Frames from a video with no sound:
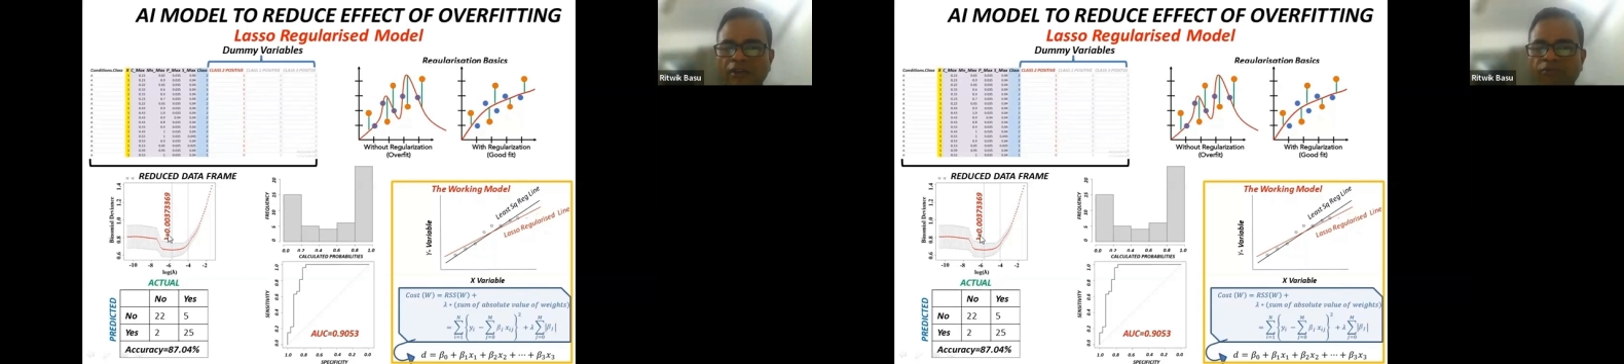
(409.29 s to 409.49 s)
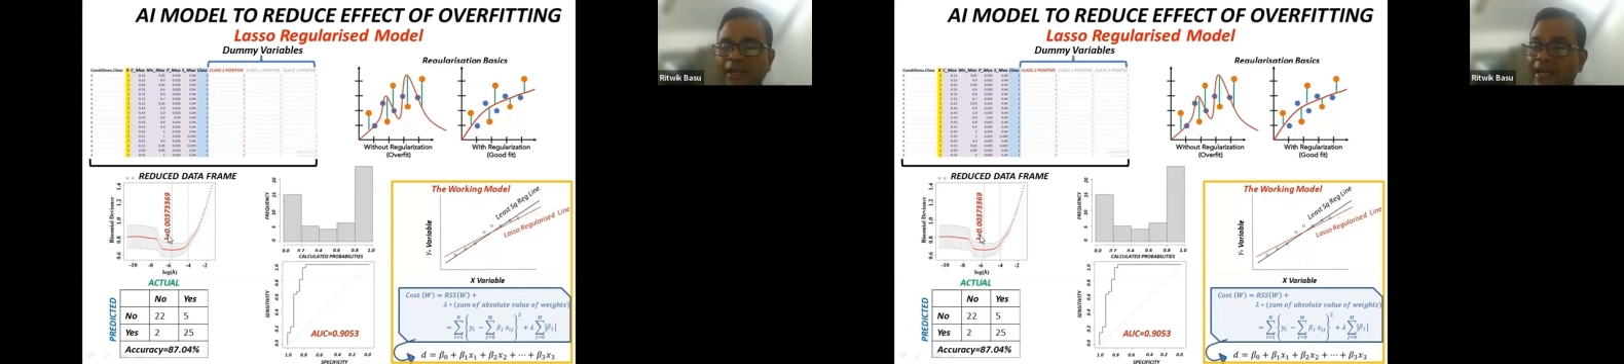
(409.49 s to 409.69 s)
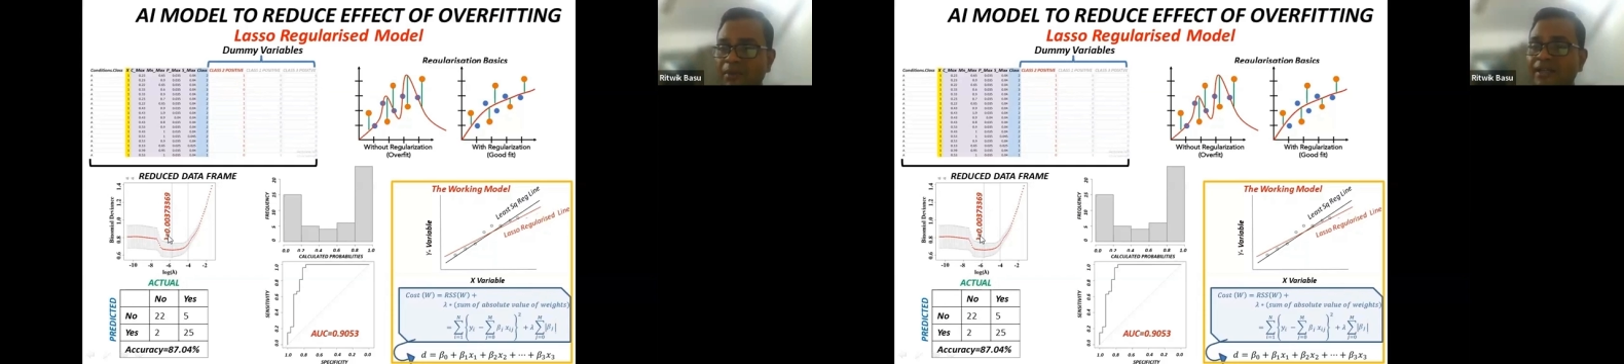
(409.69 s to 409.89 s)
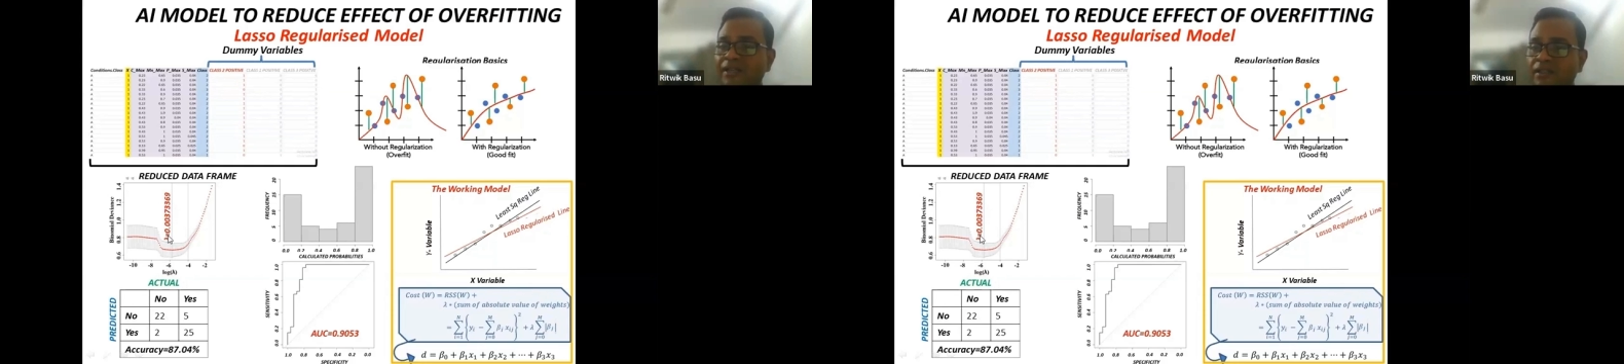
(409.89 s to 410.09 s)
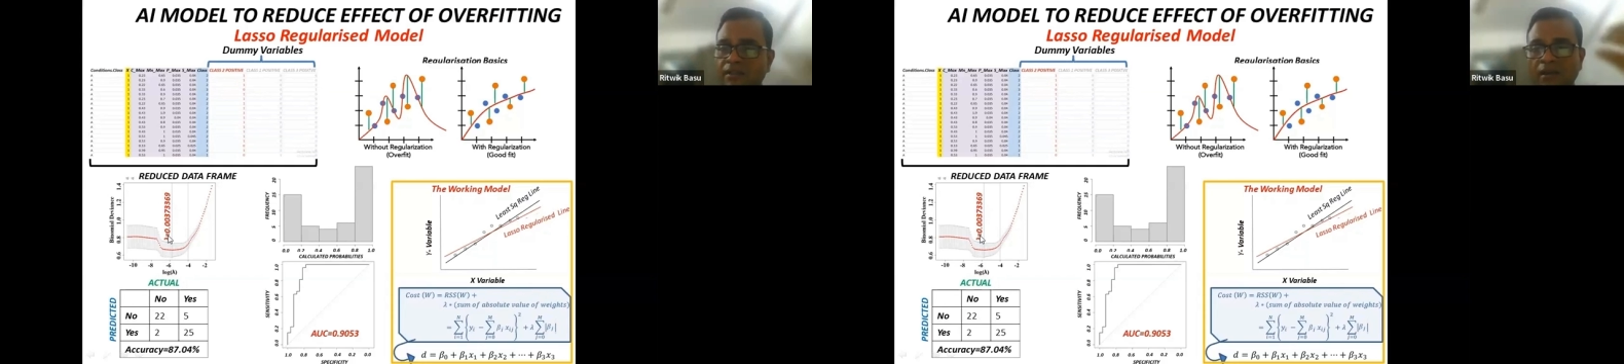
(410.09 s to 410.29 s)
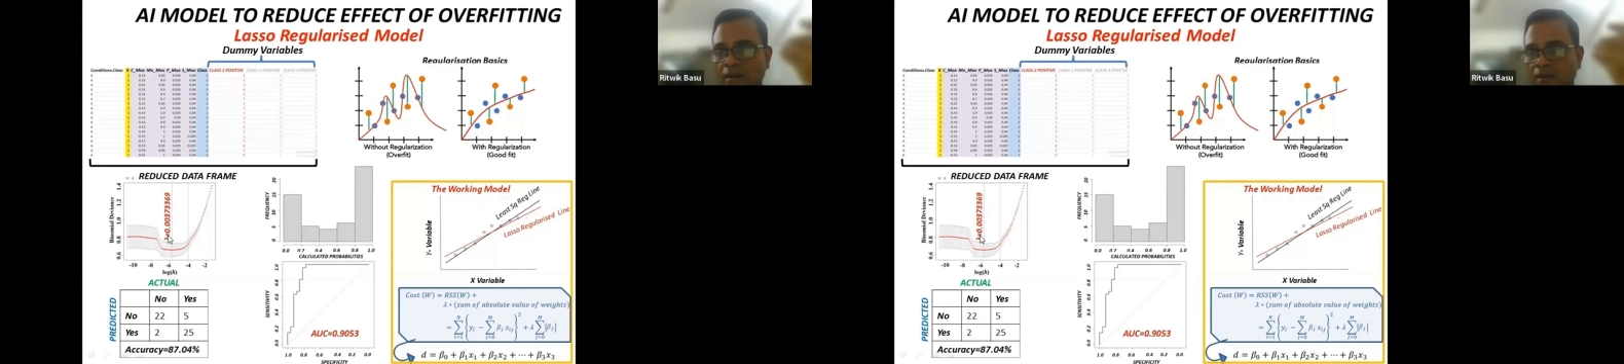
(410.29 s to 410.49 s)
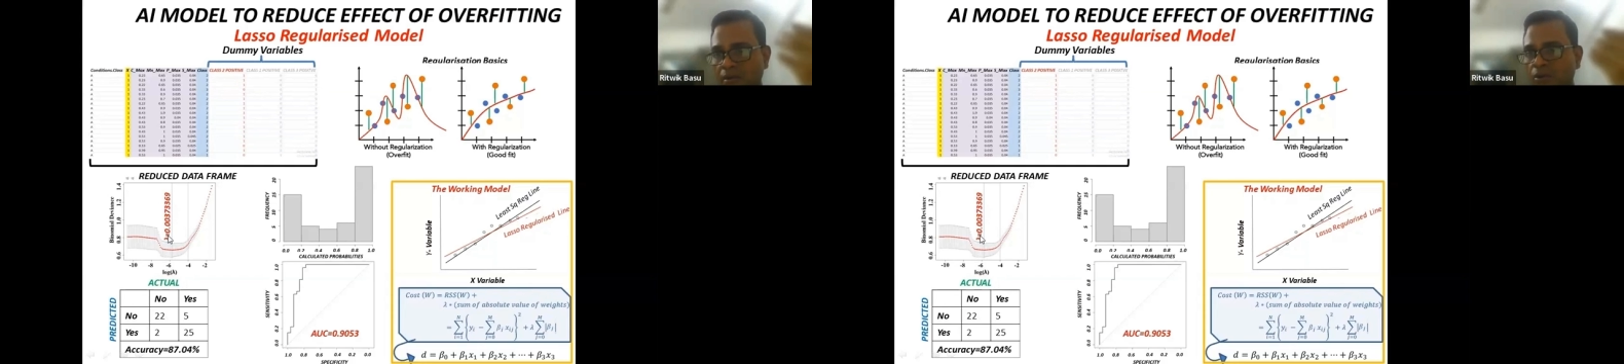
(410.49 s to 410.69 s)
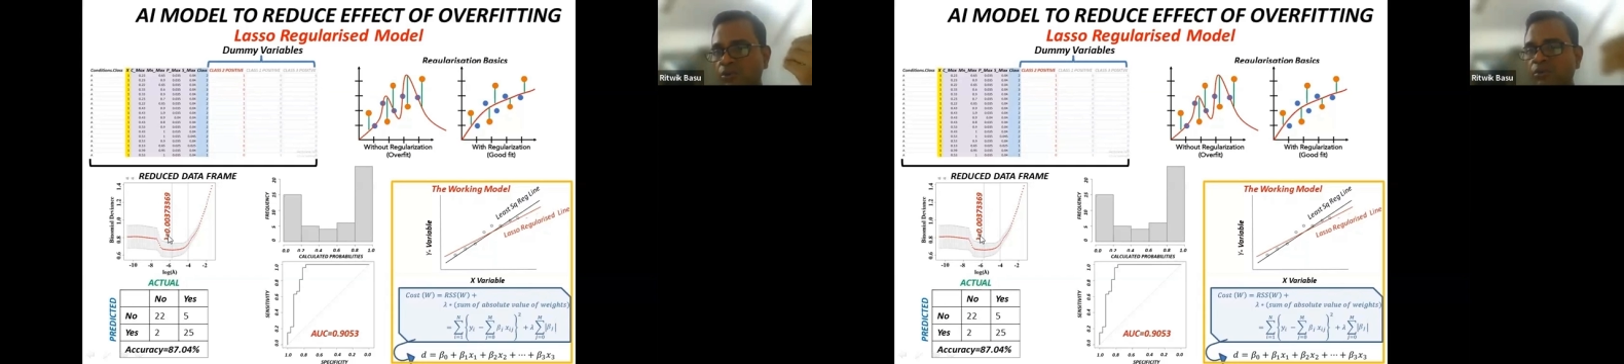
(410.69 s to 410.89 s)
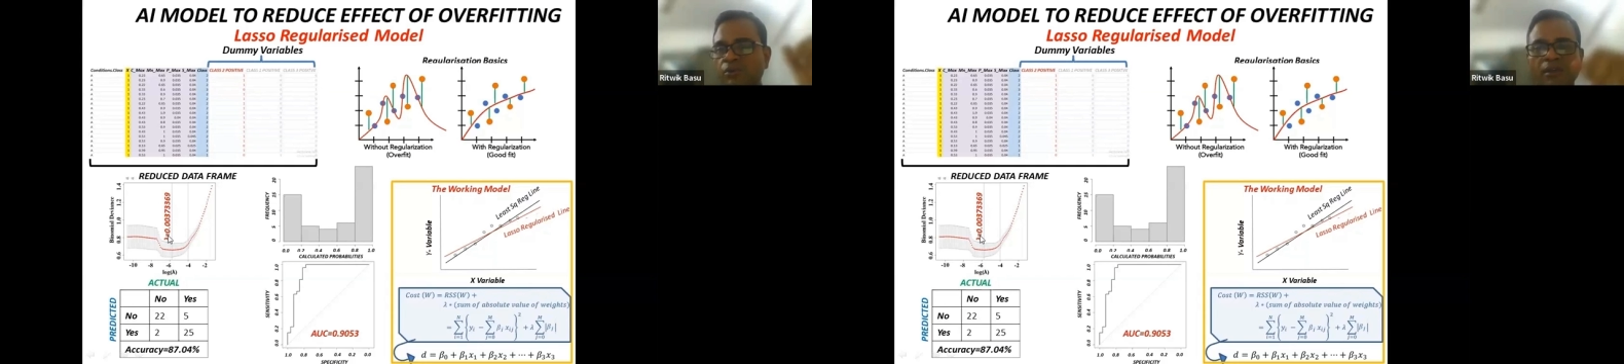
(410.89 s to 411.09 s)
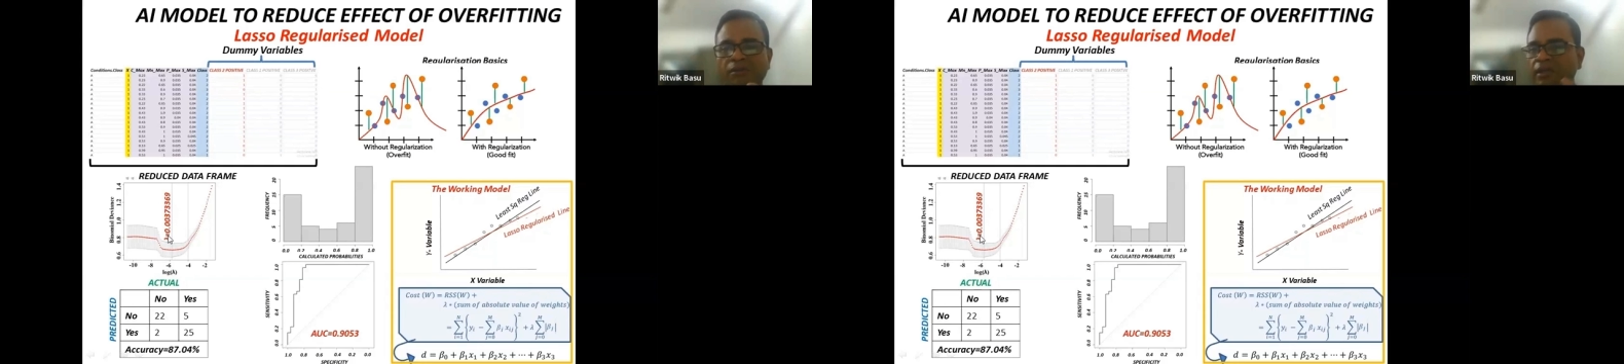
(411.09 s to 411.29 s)
If my lambda is close to
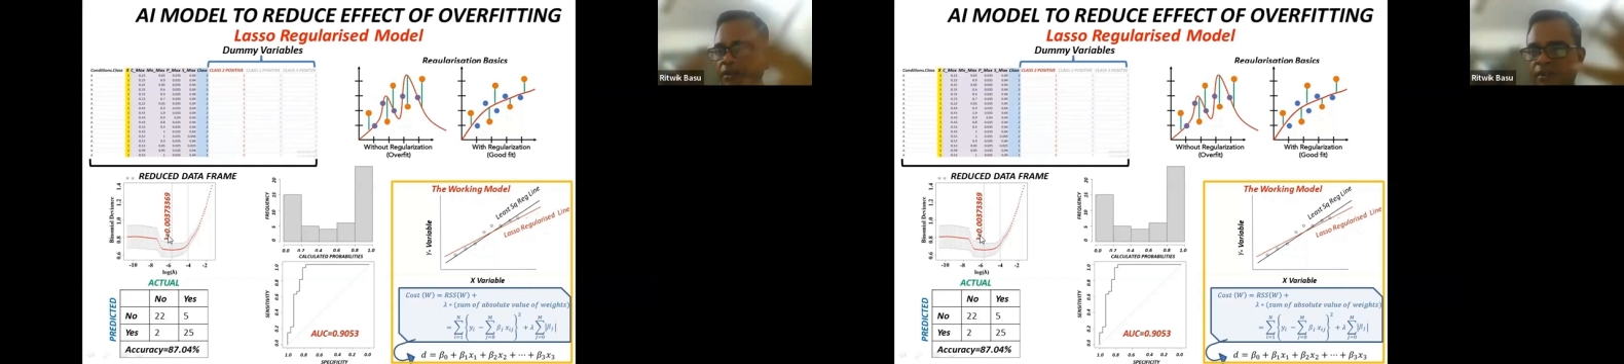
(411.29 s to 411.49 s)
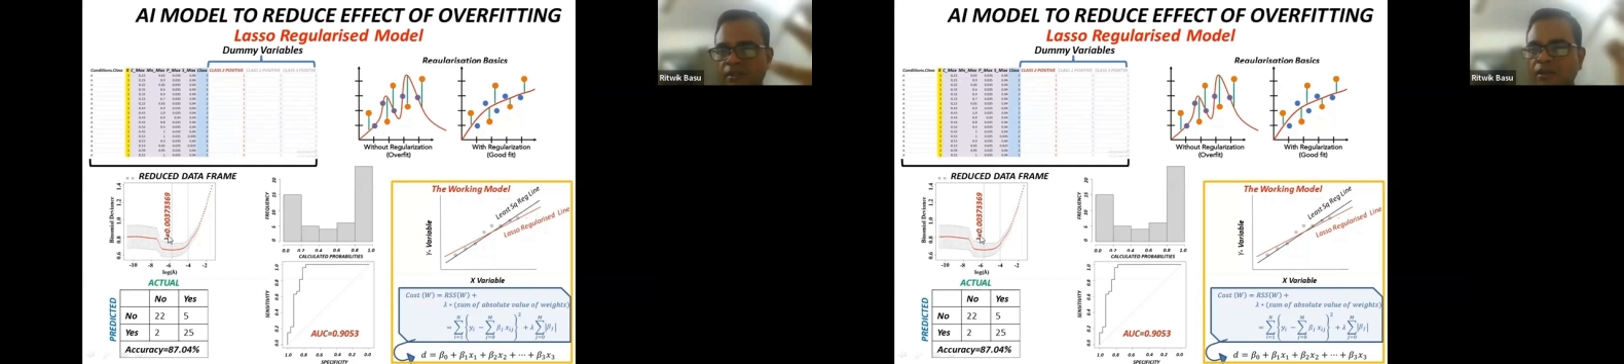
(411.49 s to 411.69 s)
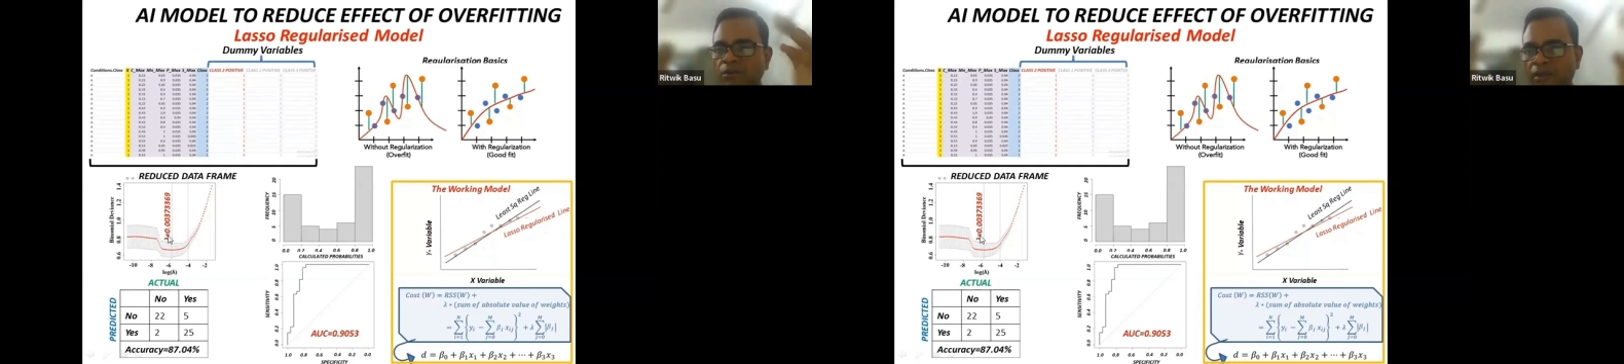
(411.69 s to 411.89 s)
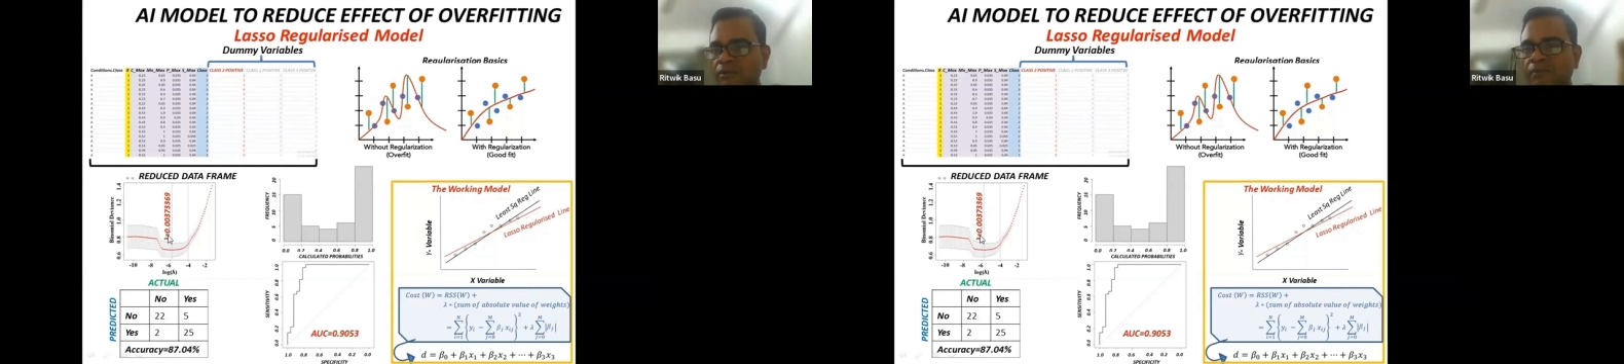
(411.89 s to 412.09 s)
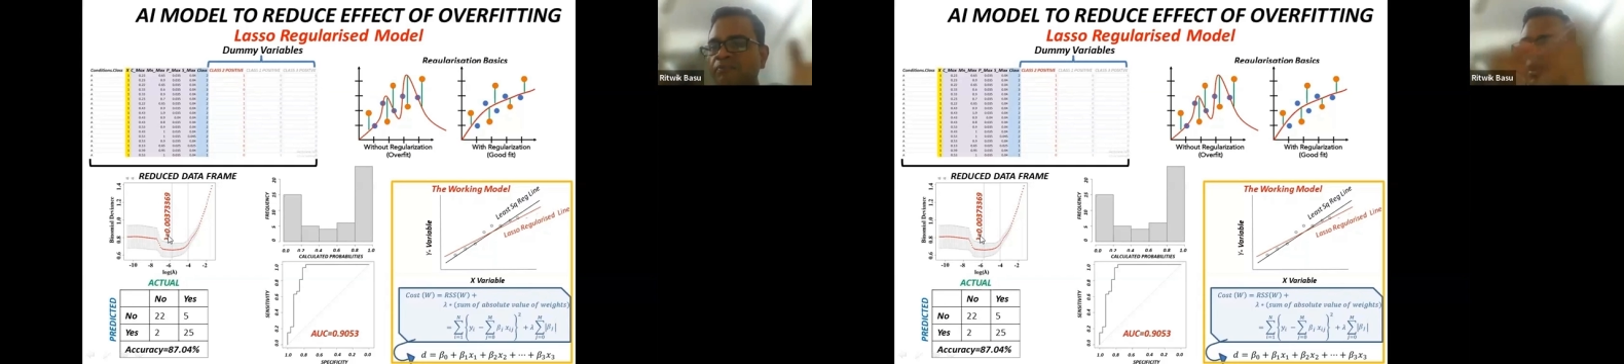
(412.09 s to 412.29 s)
0, there is you are